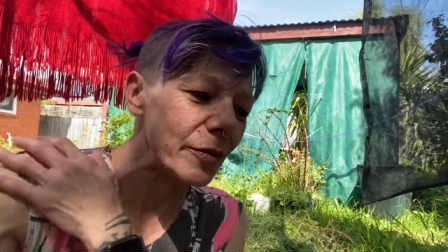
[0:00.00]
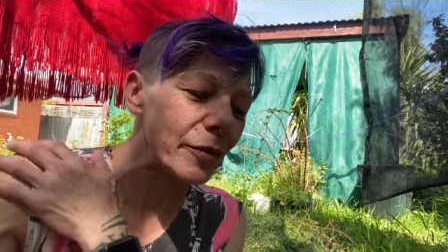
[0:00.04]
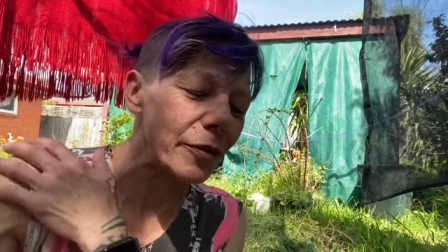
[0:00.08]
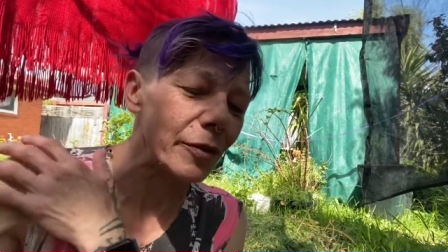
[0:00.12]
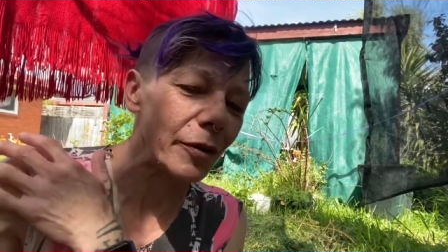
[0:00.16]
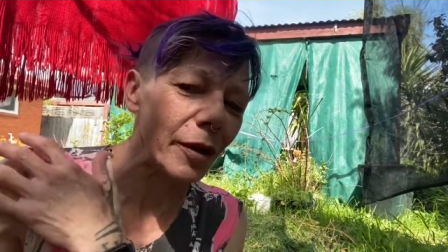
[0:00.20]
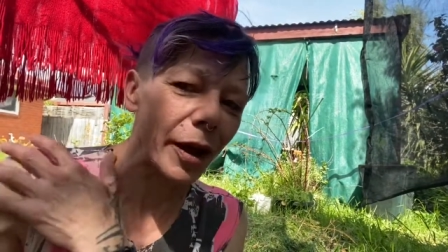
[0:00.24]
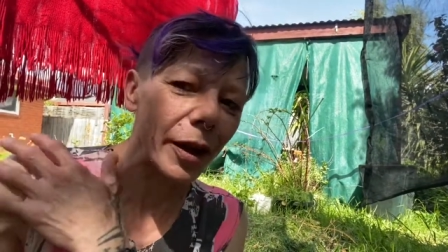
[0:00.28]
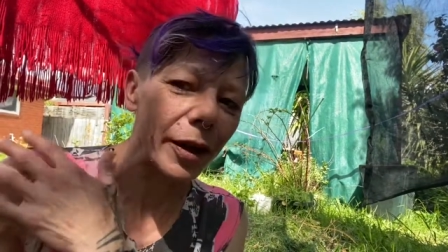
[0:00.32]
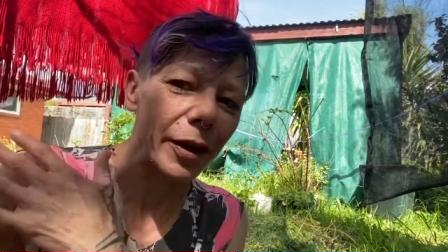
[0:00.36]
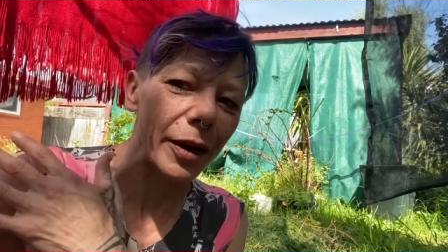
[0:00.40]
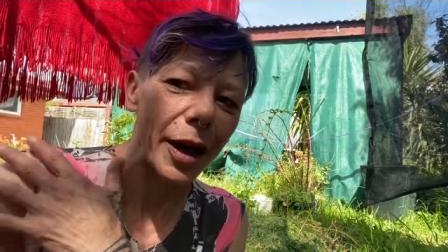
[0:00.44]

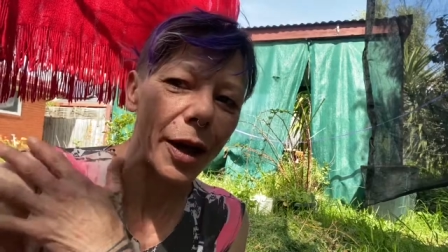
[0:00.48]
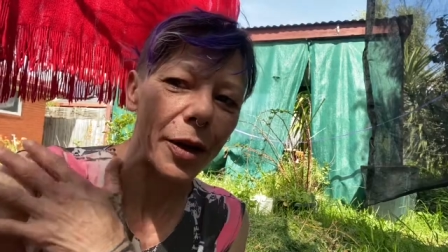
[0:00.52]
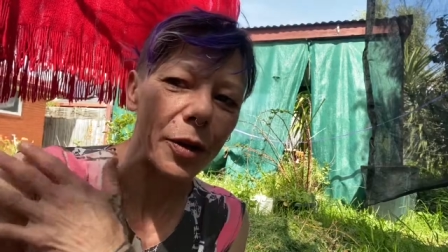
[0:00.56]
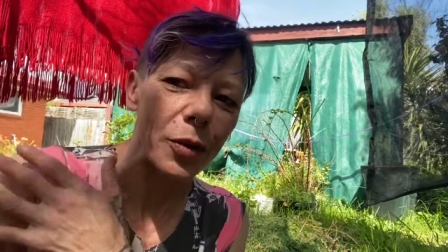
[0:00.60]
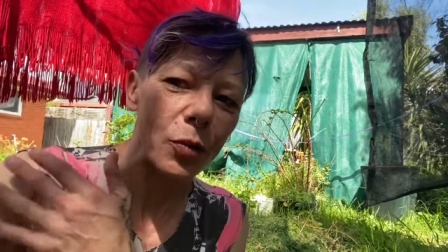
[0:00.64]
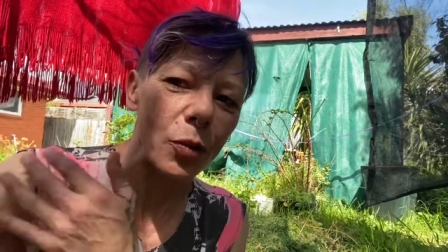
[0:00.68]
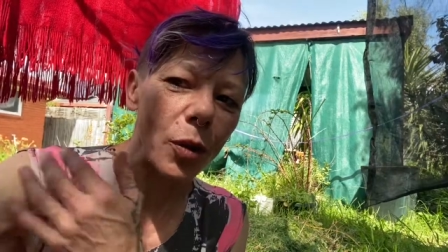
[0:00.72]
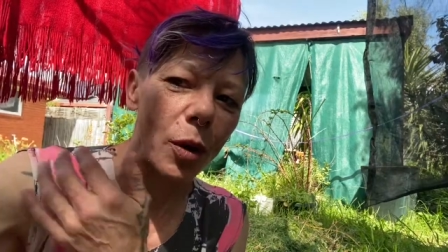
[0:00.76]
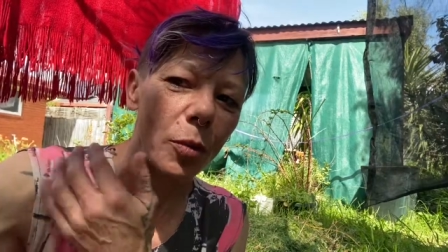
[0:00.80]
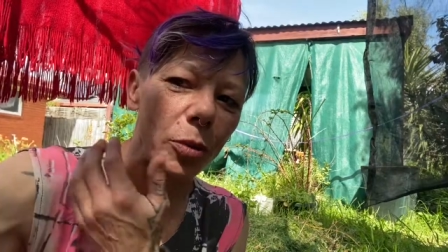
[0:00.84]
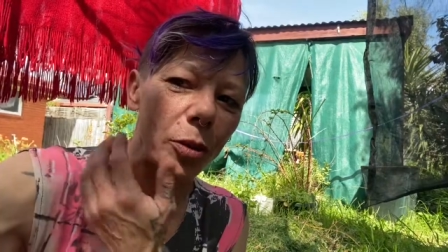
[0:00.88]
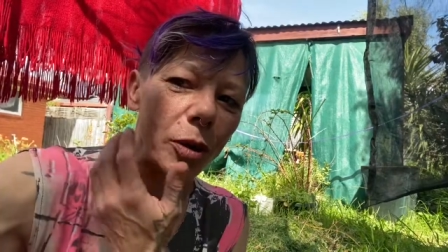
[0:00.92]
like had a
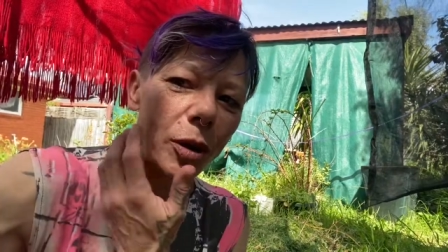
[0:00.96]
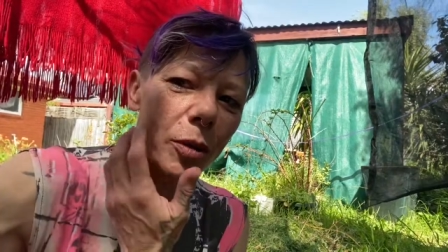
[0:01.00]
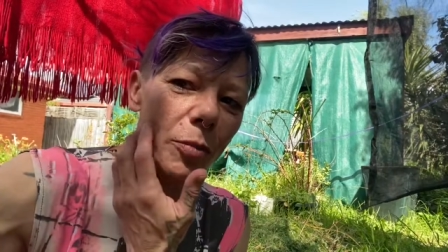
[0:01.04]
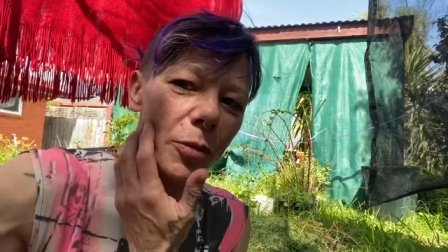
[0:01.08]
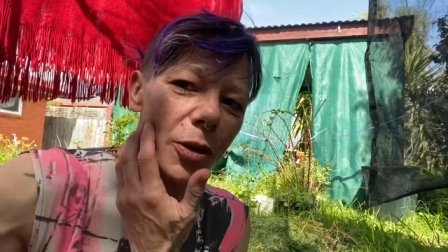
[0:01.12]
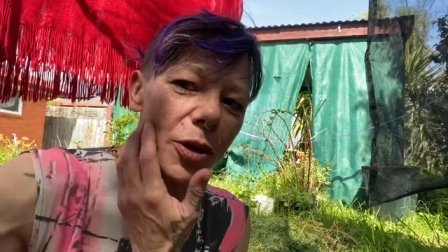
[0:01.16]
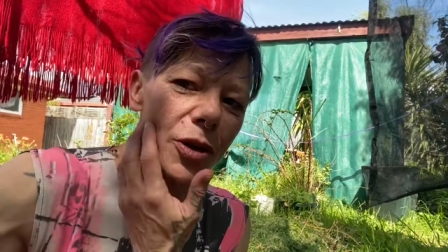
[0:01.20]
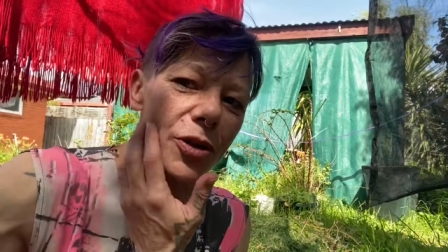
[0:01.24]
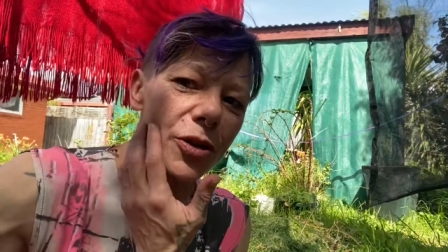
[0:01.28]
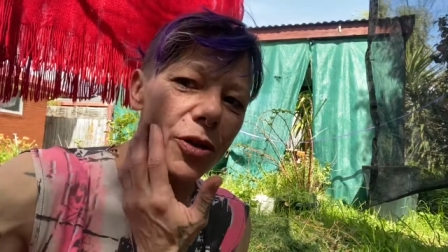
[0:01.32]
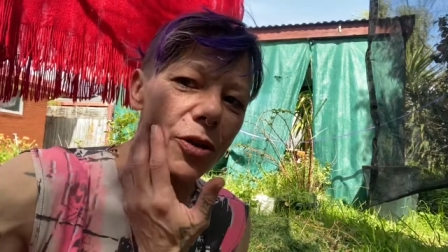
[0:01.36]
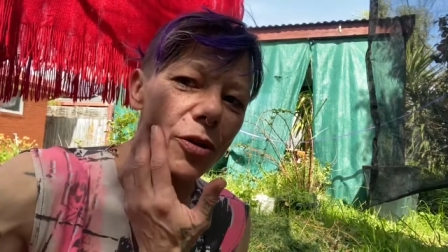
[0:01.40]
wobble on
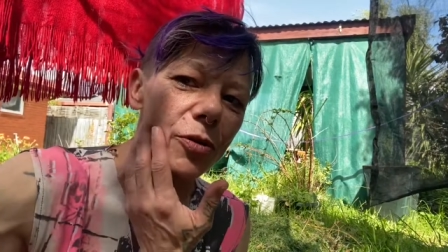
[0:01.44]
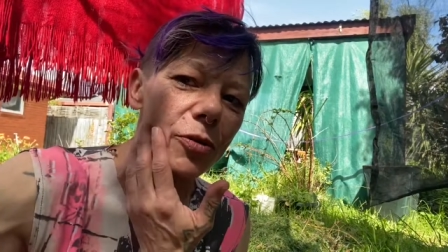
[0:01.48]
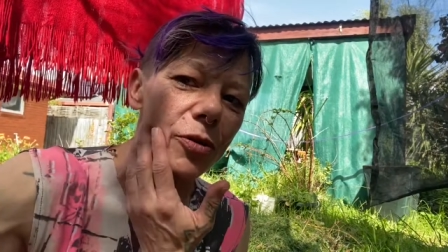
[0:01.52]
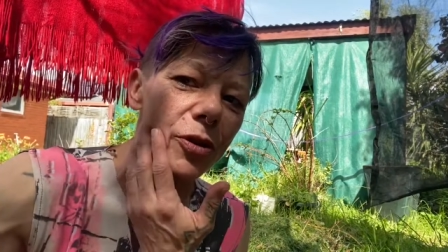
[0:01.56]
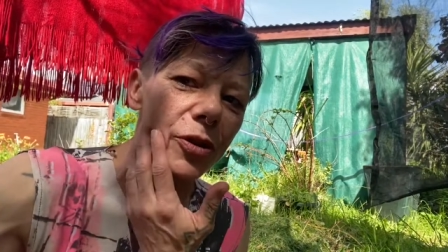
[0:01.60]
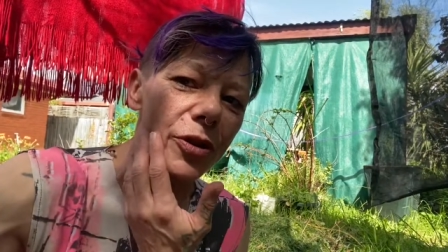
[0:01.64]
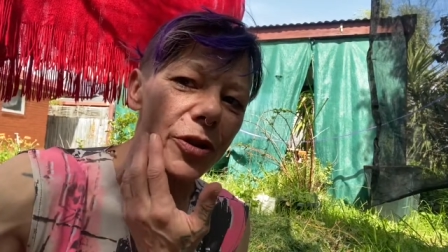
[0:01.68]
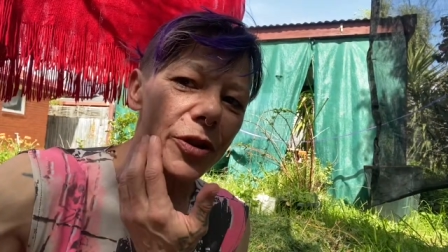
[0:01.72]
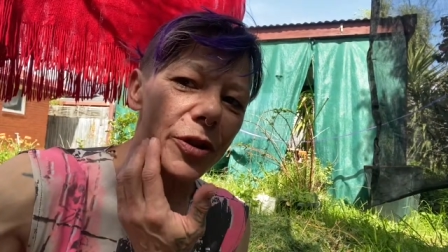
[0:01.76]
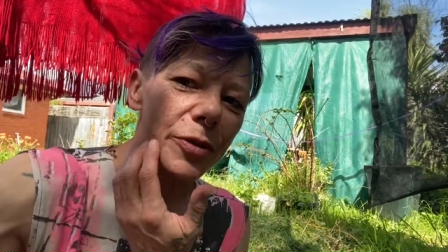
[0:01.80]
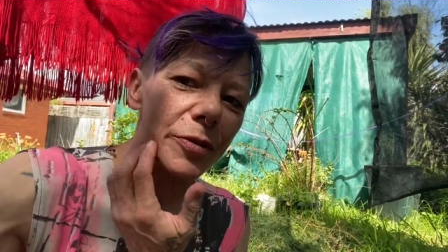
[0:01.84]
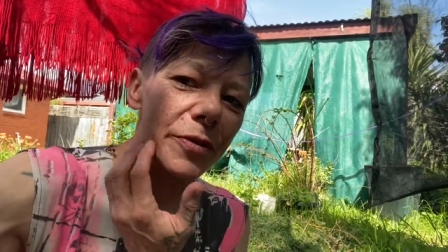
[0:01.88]
my shoulder
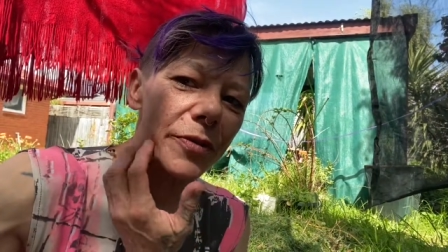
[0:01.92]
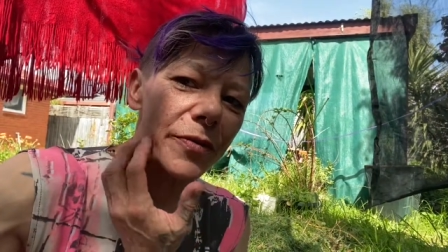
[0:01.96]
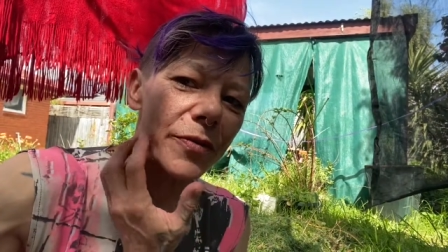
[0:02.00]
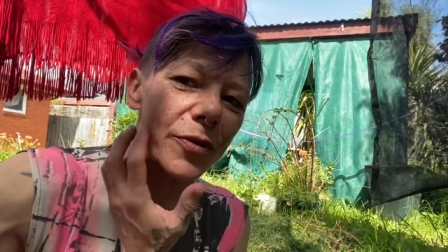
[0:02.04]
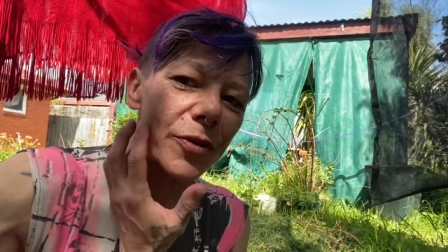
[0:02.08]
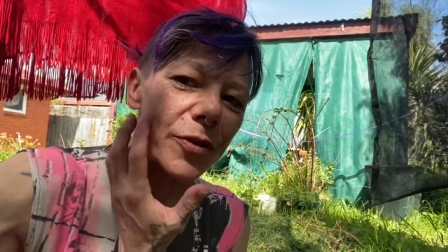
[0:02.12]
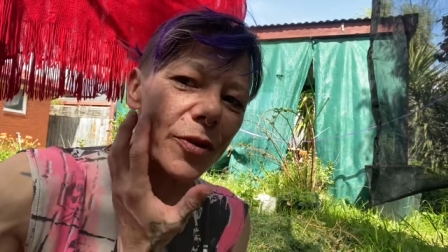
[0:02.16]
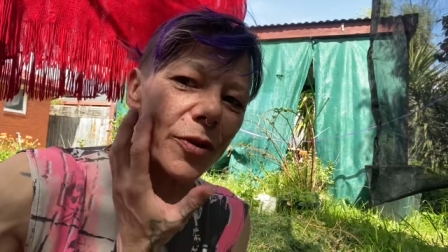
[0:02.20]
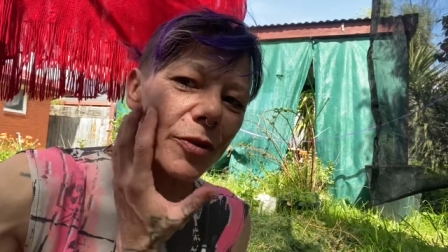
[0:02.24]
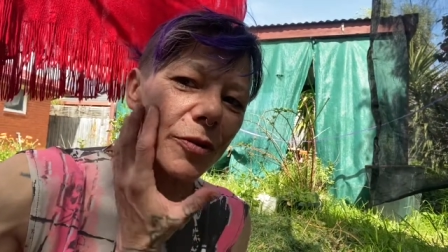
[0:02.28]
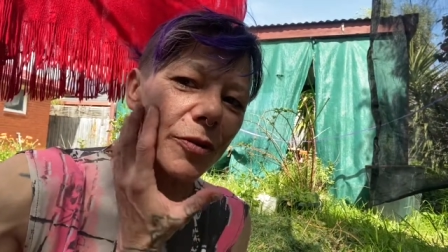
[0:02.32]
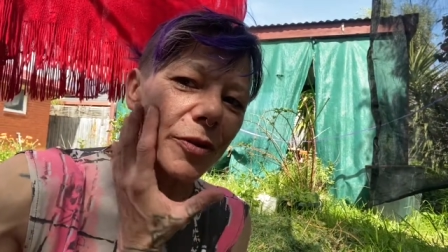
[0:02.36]
just
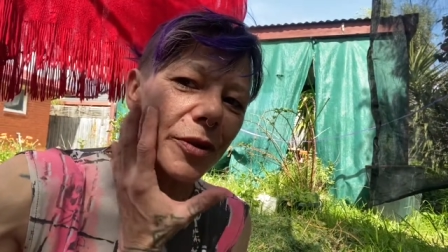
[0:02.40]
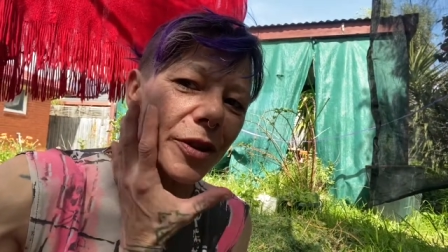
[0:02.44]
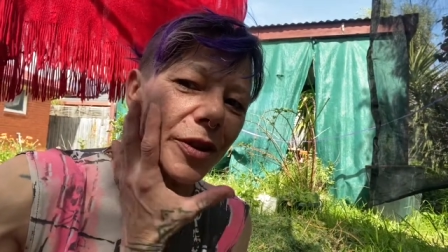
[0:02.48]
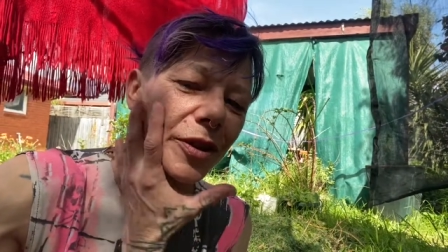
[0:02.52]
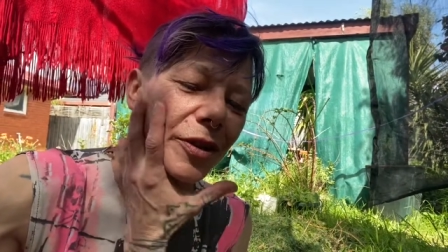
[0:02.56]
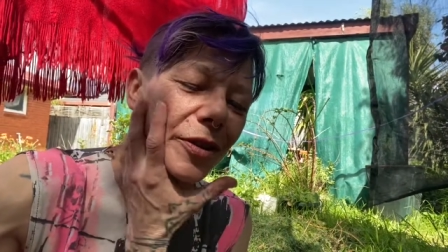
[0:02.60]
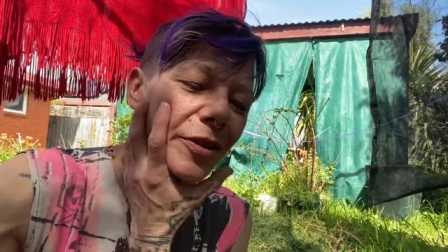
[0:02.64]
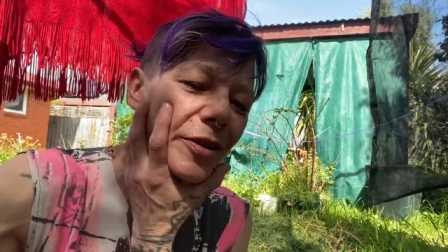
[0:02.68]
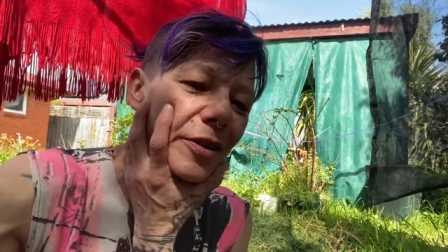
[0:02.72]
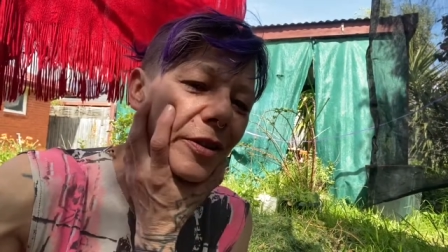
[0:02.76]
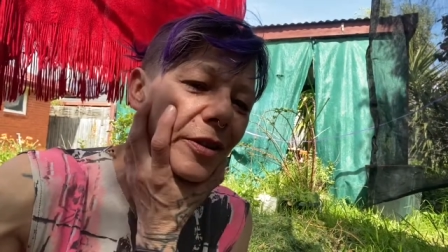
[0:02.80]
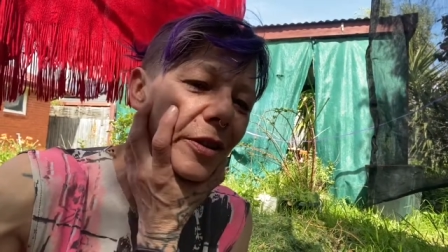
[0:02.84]
before, and
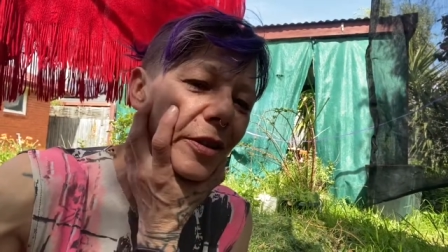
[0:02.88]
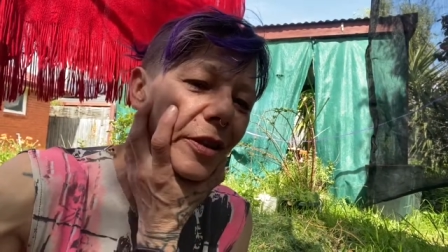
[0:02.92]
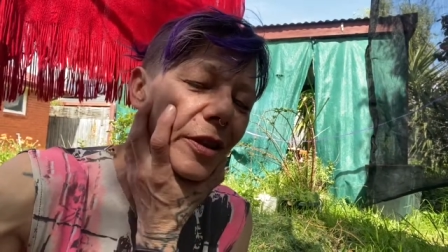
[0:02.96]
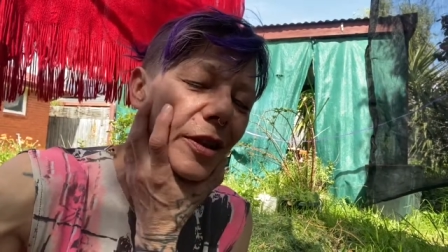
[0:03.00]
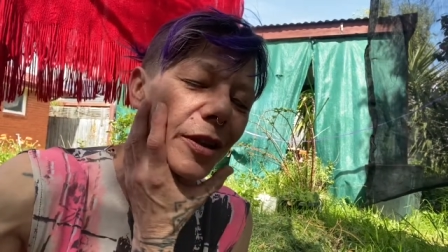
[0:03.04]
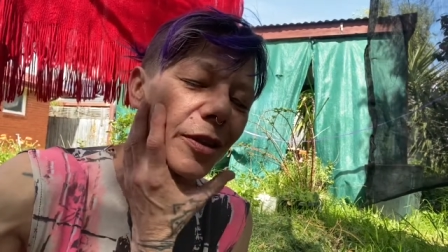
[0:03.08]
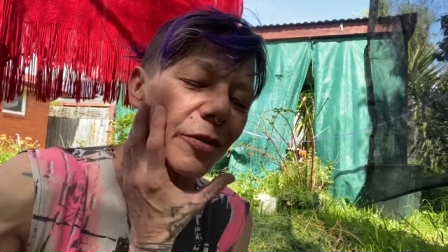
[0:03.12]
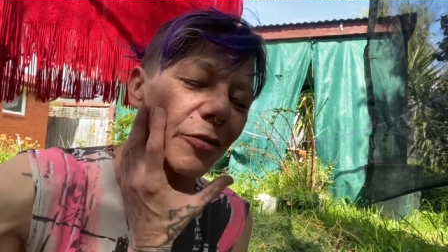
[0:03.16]
he's uh,